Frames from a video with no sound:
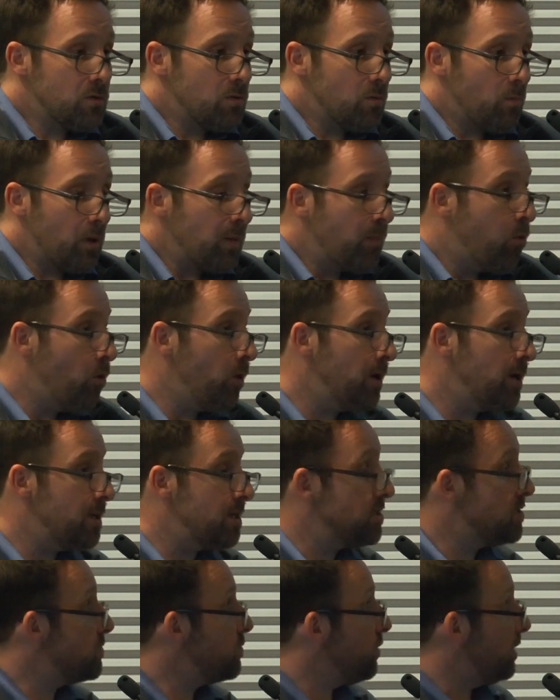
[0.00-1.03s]
My point
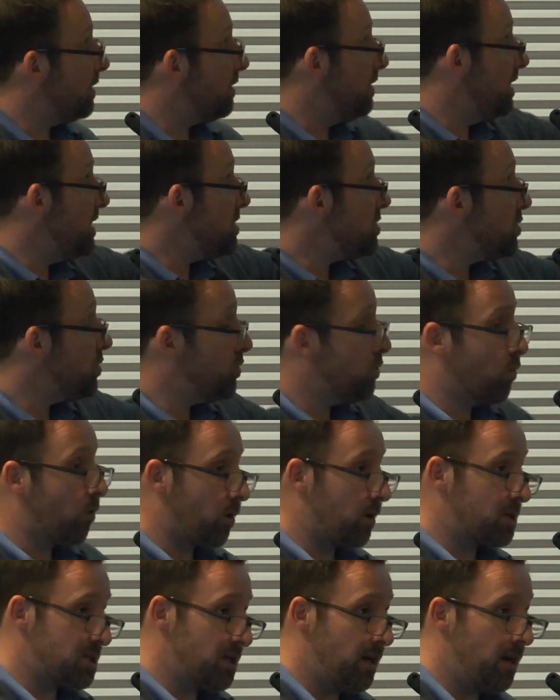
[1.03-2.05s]
is, with these two
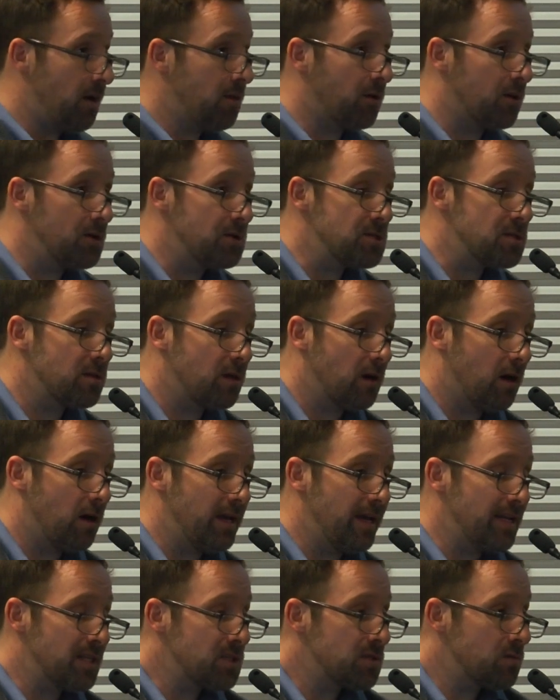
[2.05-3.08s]
works and others,
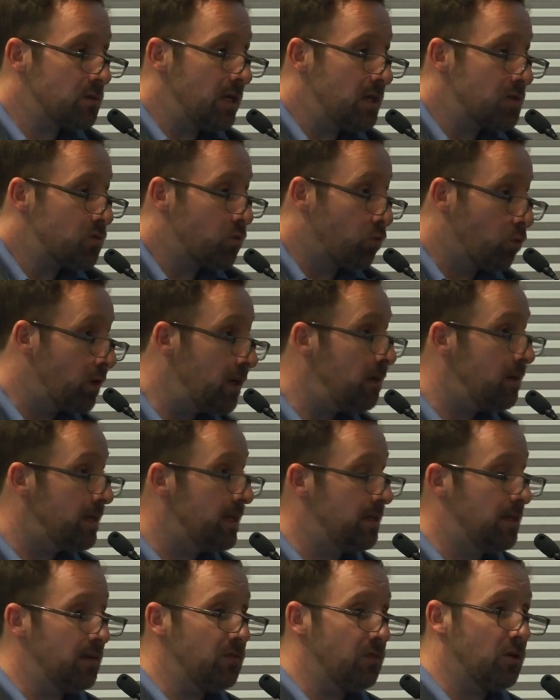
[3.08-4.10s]
it's
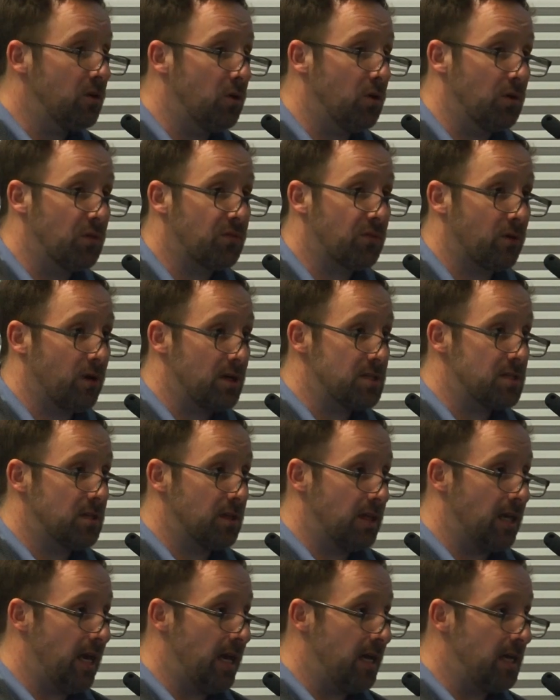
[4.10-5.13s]
really difficult for us to
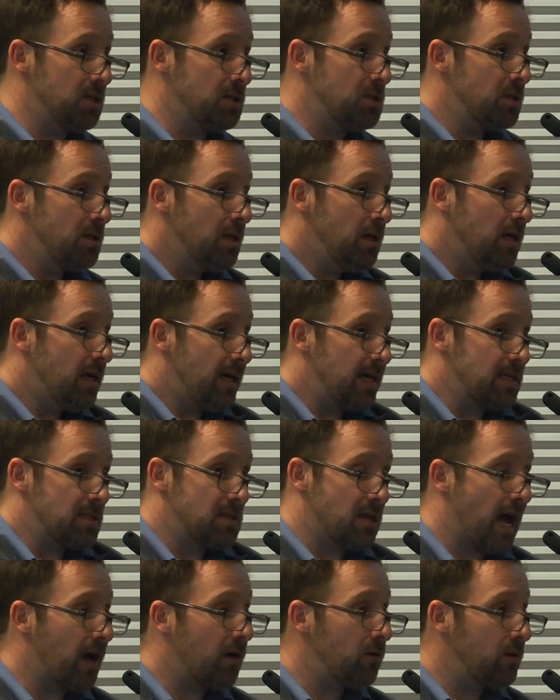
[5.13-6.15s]
gauge
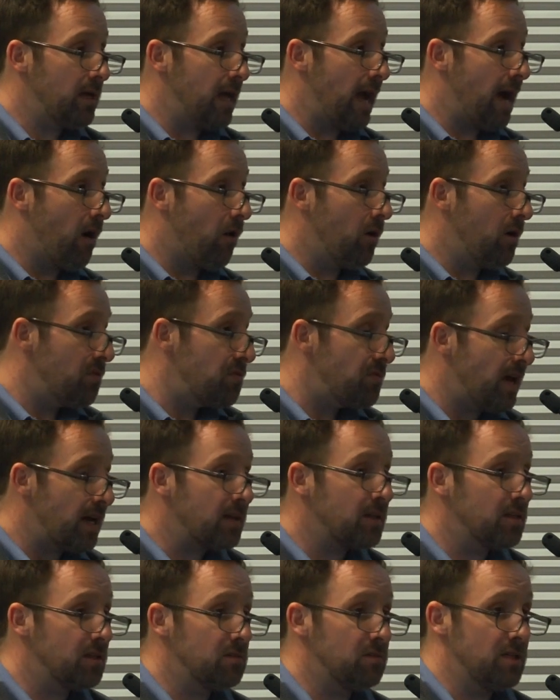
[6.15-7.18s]
exactly how
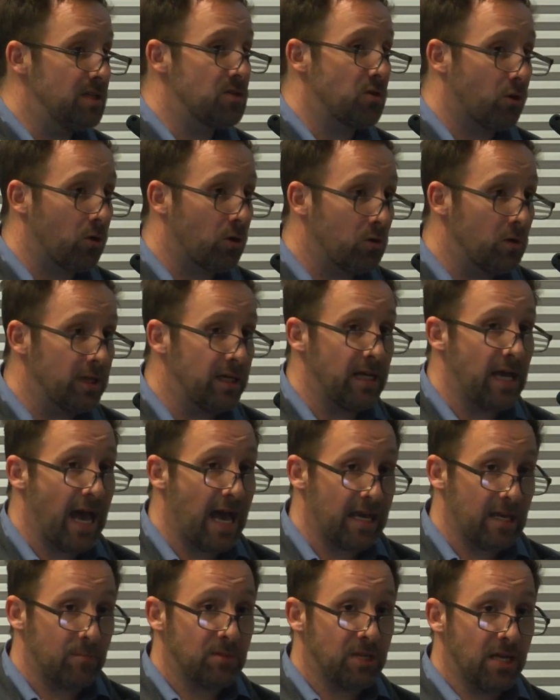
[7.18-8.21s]
effective these early
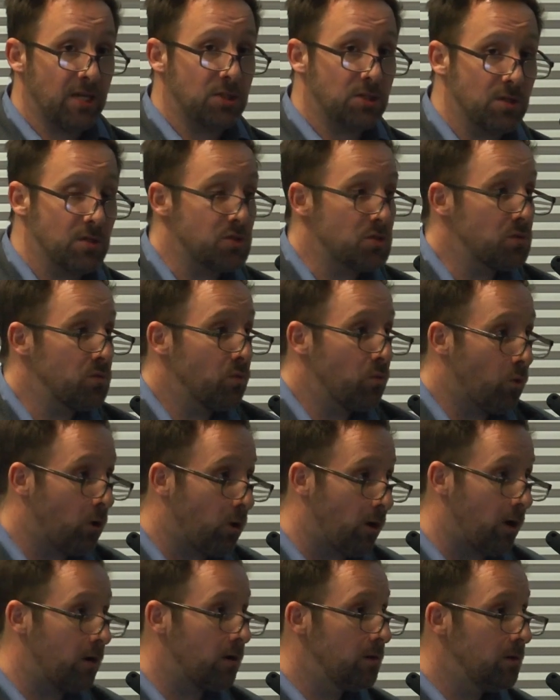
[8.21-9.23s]
adaptations
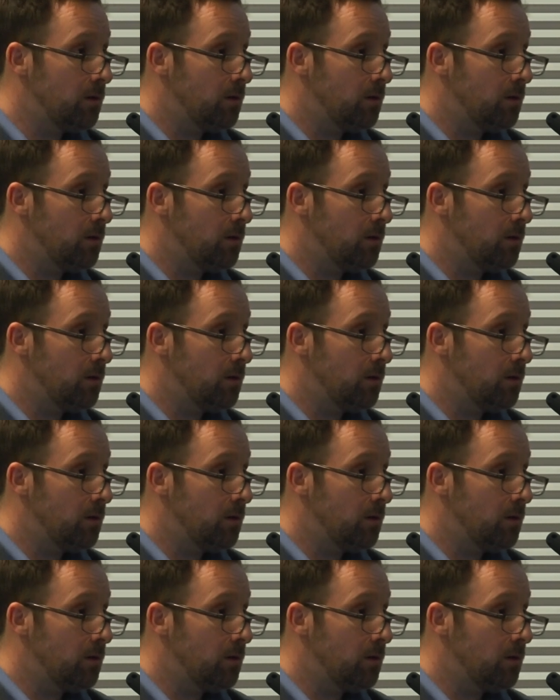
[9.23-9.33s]
were.